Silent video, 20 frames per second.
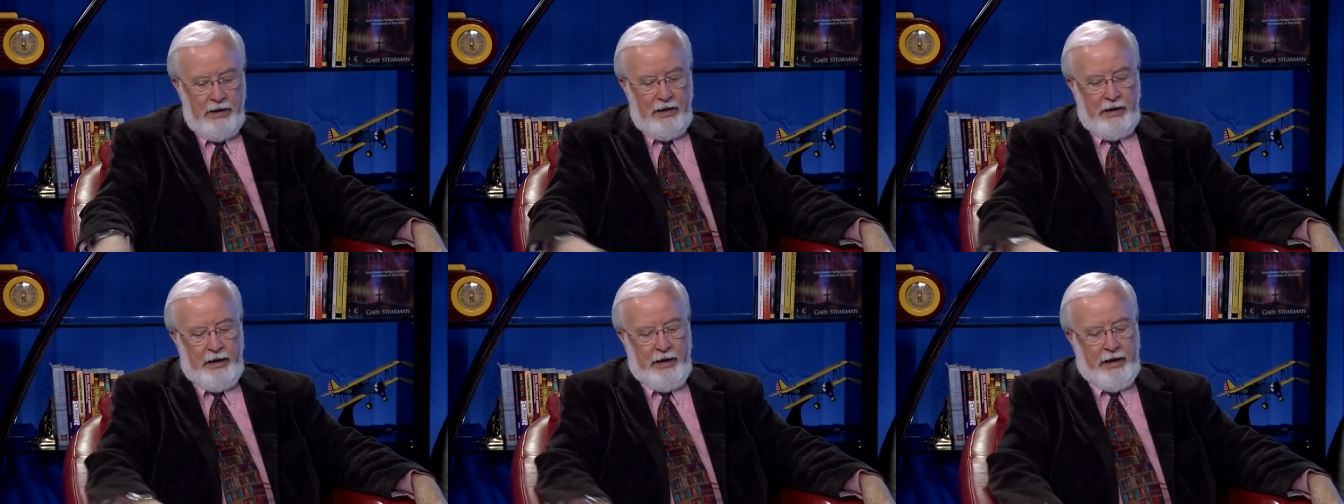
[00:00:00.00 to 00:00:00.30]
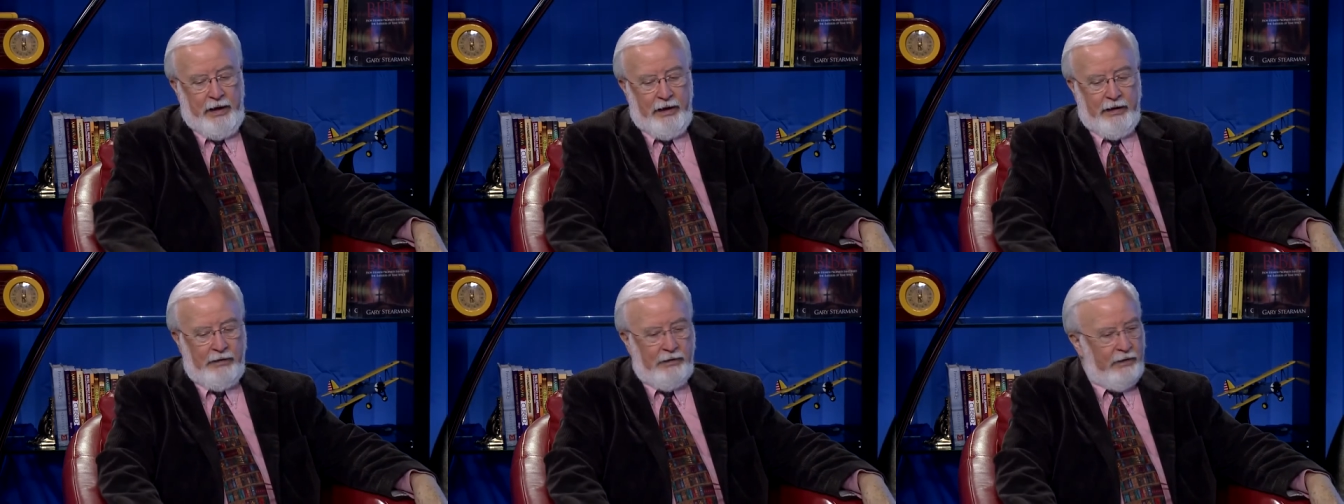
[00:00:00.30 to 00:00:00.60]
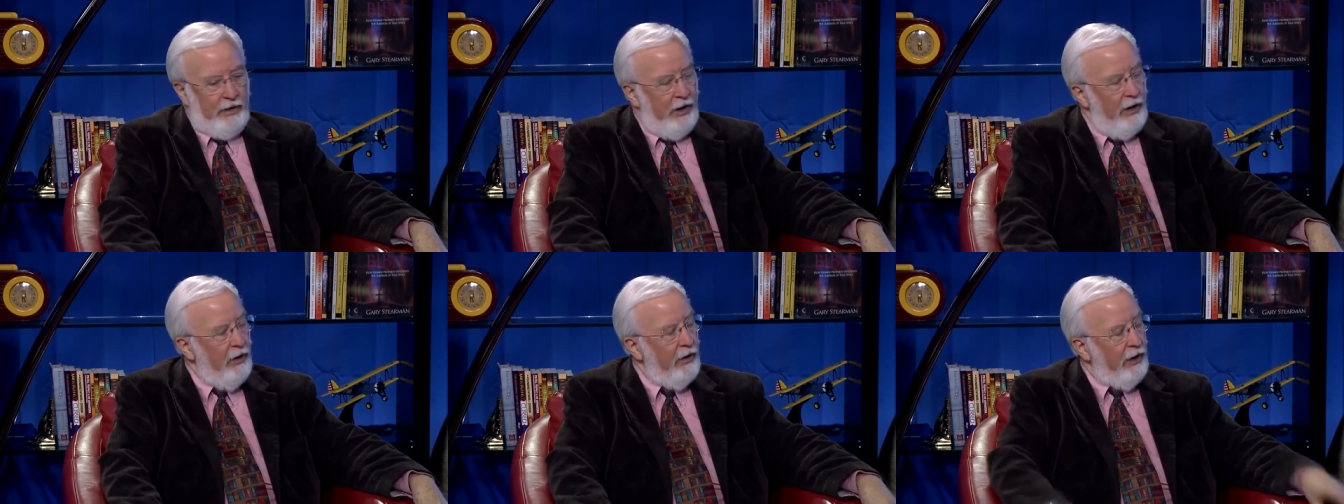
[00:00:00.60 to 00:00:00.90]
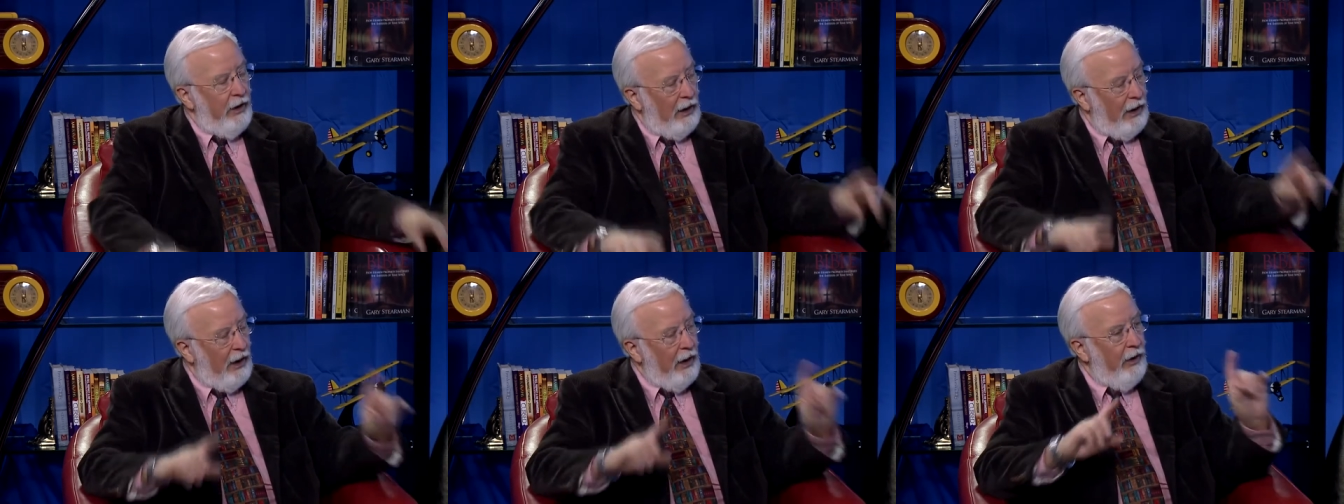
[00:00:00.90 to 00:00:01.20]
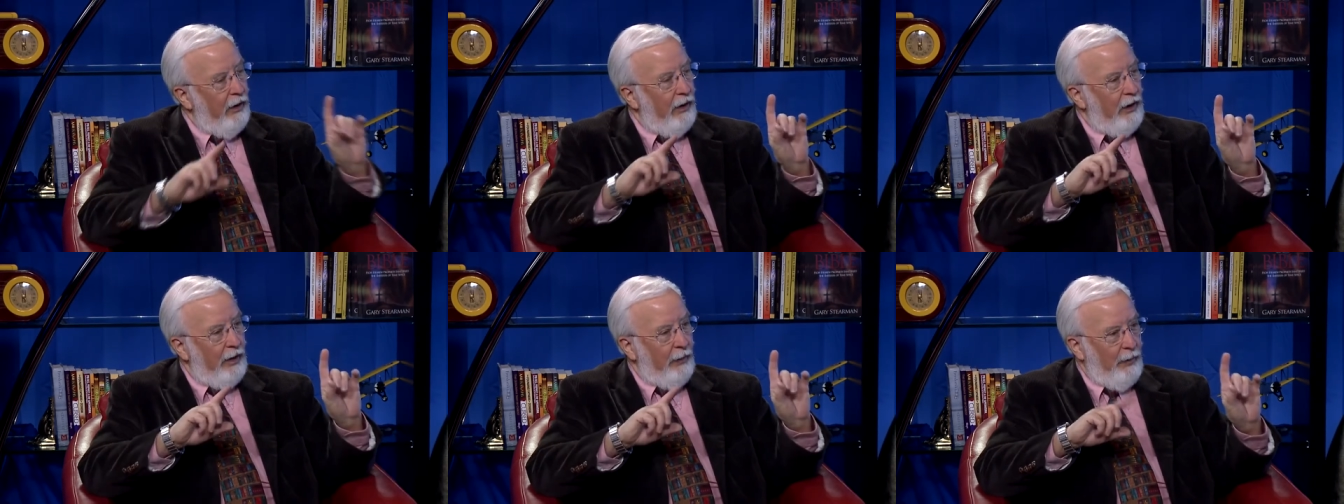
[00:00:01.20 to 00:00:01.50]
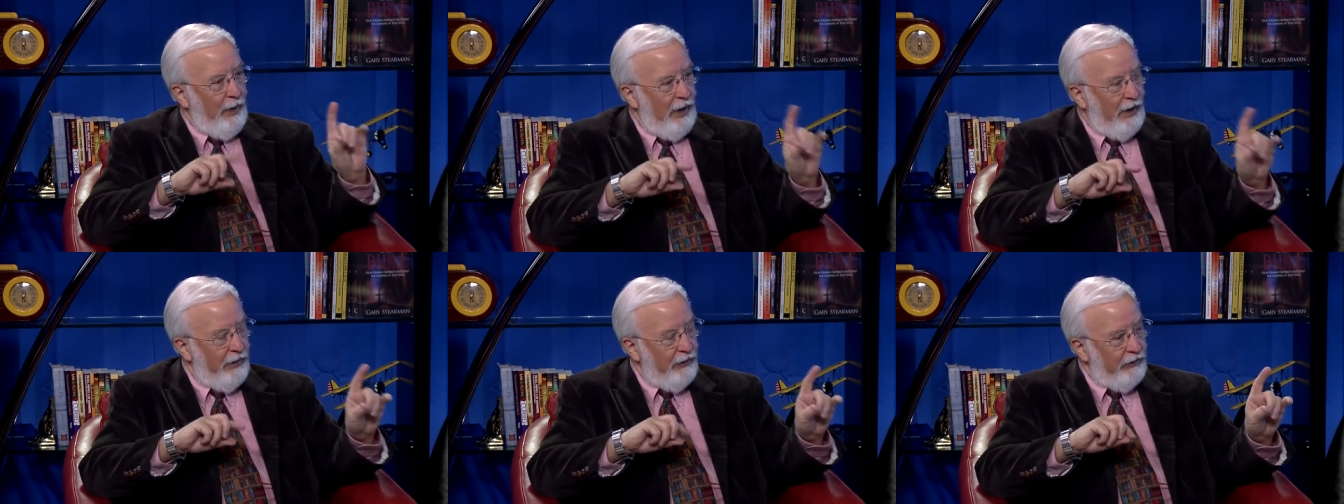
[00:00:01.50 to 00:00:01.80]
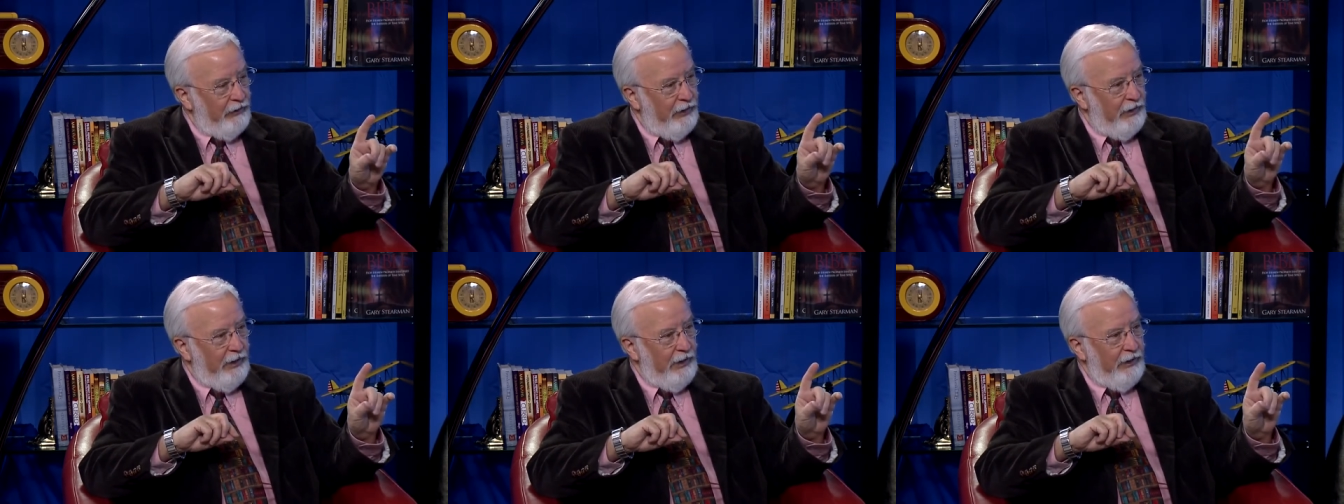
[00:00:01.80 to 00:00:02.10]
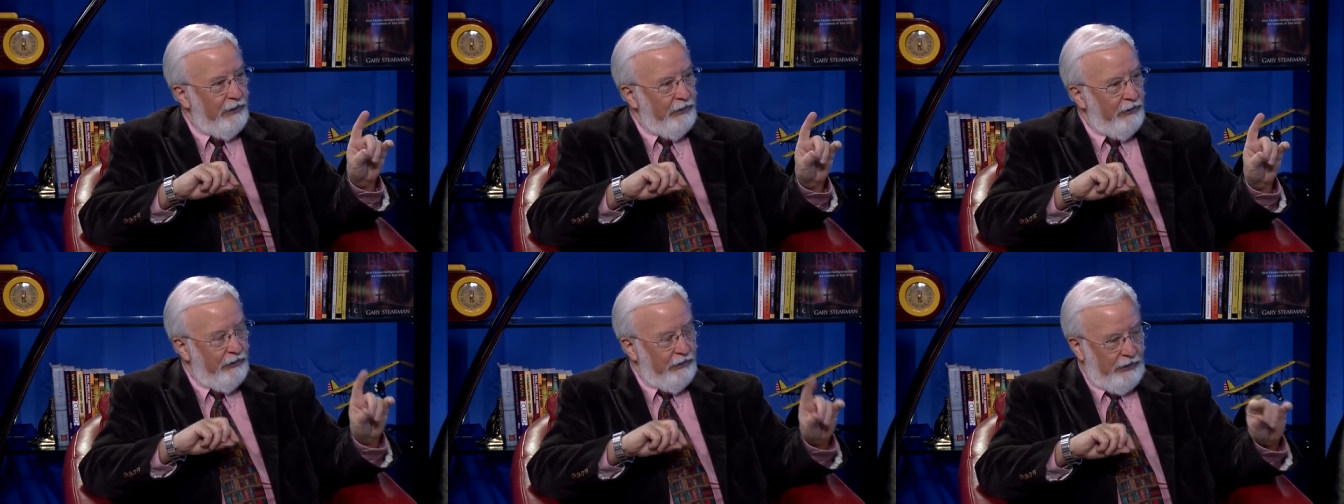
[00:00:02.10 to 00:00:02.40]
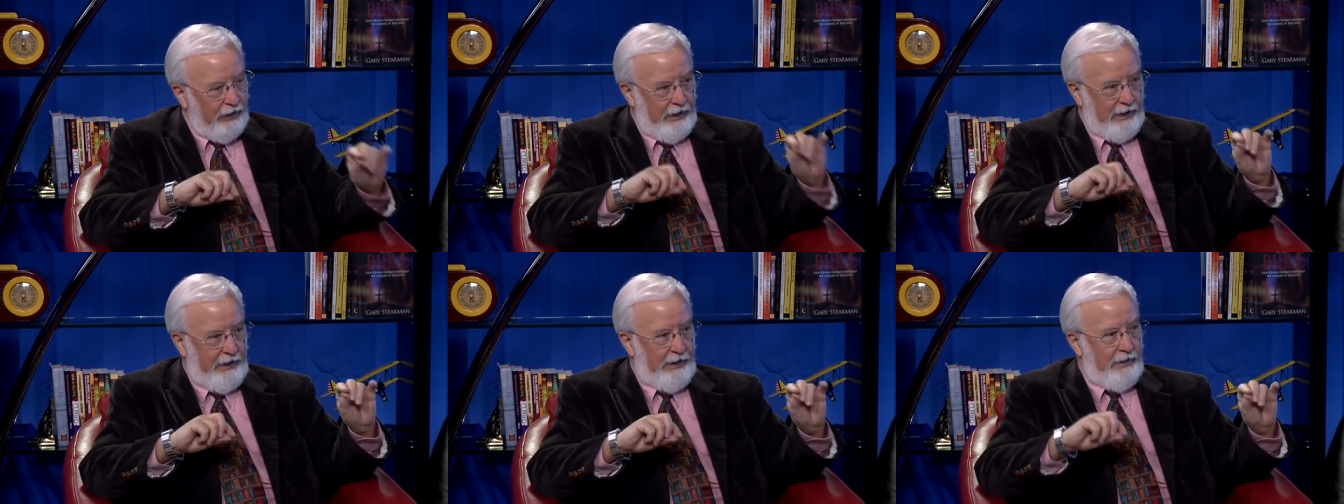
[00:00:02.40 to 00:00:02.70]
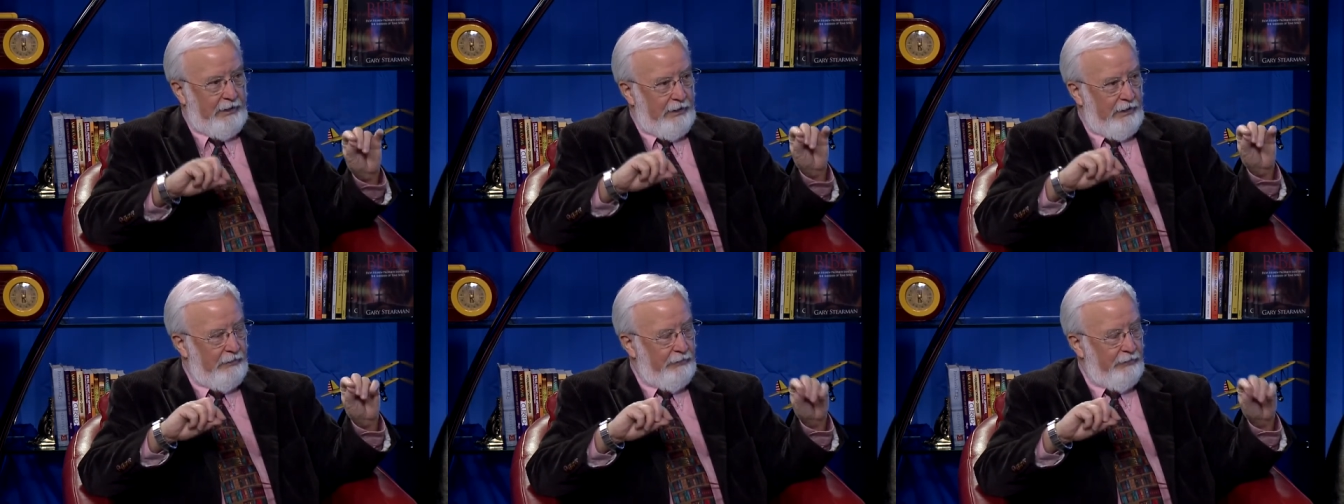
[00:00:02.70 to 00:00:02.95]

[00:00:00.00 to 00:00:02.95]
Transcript: and they're declaring a Palestinian state